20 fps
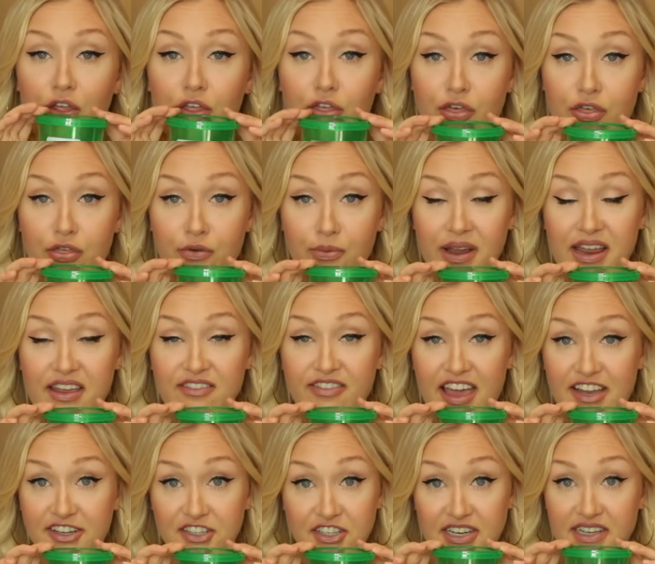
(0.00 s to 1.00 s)
three
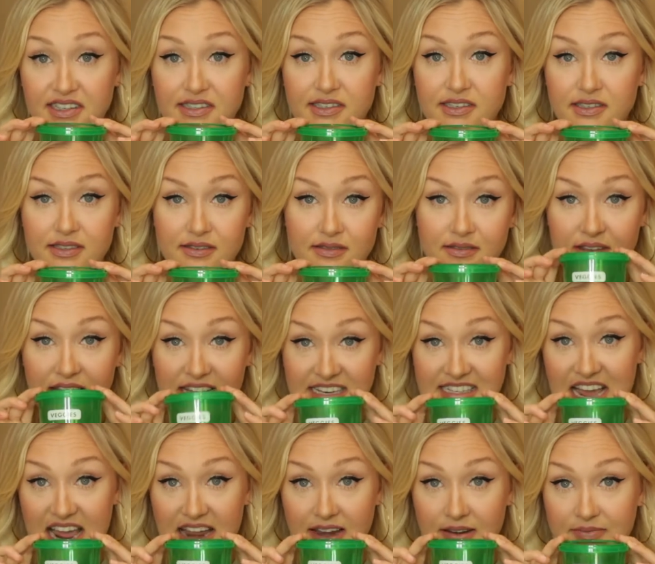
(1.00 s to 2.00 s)
veggies a
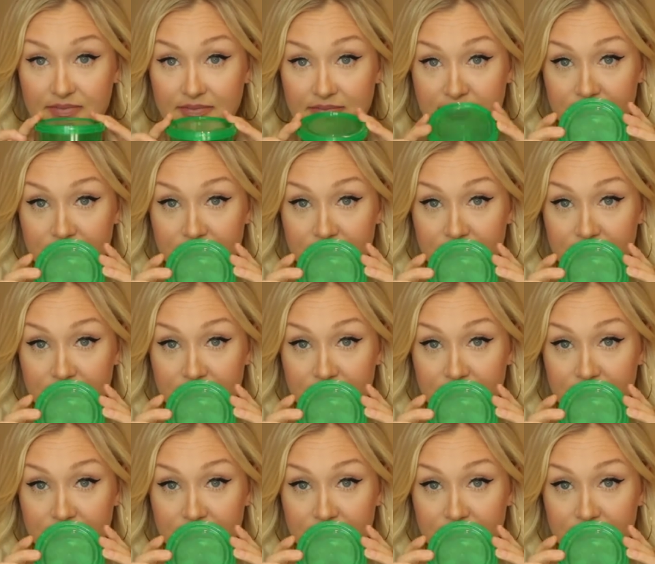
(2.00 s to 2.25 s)
day.